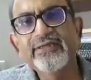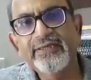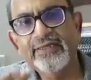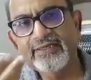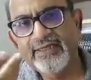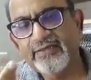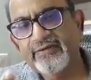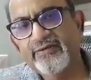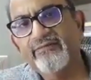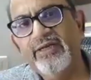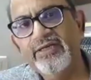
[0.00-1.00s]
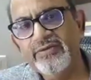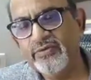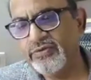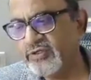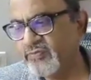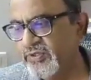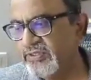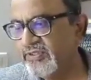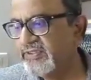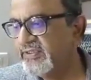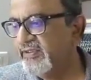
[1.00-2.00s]
then that makes you
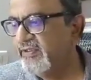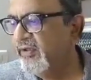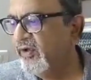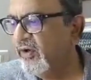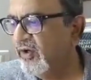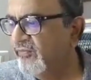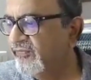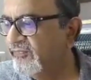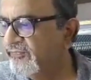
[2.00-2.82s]
suspicious of.